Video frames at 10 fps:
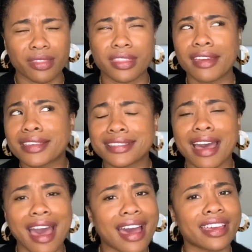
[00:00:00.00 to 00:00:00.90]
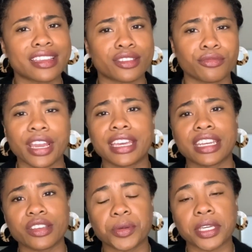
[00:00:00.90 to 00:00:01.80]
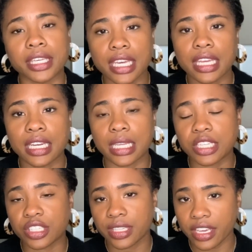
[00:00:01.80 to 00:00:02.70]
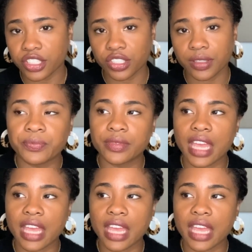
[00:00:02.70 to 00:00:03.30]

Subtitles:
think is the highest rating you can get in each section.